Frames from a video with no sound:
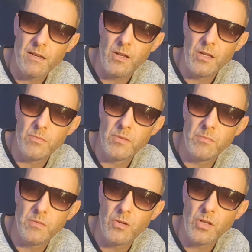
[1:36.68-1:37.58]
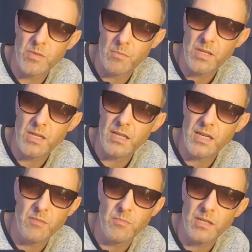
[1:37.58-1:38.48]
Ultimate Play the
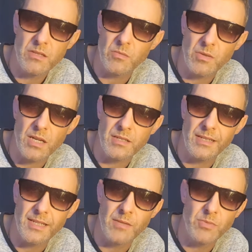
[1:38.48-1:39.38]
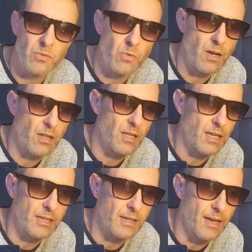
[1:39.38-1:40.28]
Game made some classic games as well,
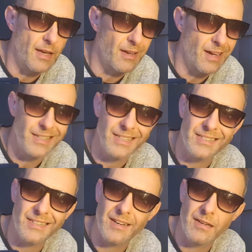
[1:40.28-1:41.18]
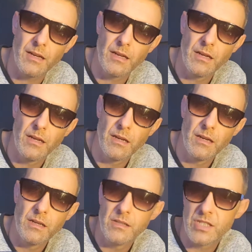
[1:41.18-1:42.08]
like Attic Attack,
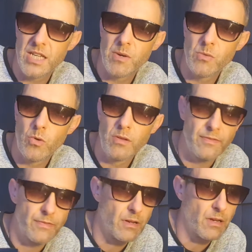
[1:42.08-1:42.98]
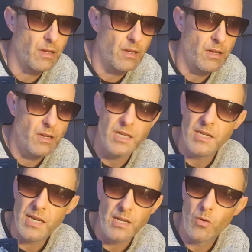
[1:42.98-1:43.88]
Saber Wolf,
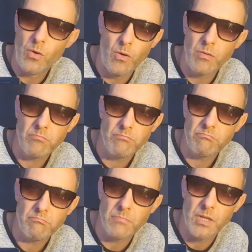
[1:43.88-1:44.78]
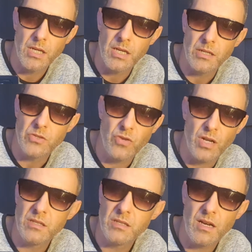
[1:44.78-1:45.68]
Nightlaw,
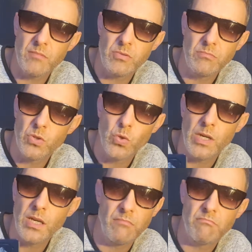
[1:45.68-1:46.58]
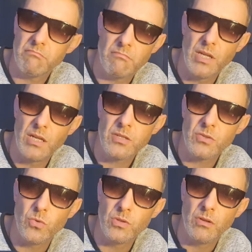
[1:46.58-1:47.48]
Transam, Cookie, the list
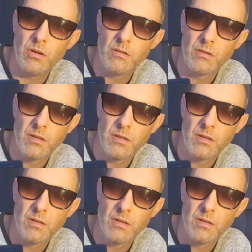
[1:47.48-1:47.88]
goes on.